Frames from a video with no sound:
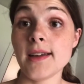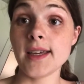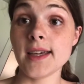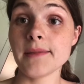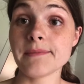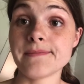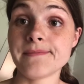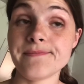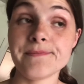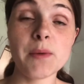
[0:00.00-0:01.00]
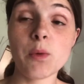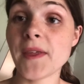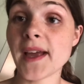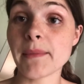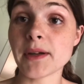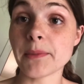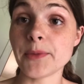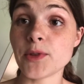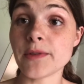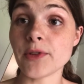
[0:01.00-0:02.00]
Yep. People will think I'm in an
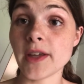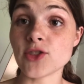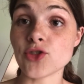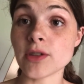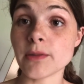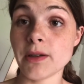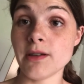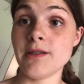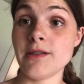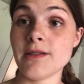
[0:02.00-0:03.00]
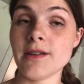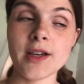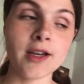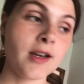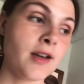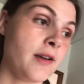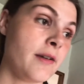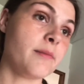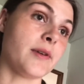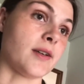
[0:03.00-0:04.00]
abusive relationship.
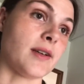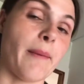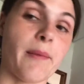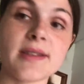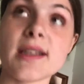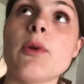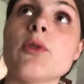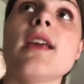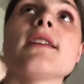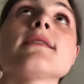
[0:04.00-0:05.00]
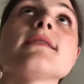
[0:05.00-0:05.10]
But I'm just gonna about to get a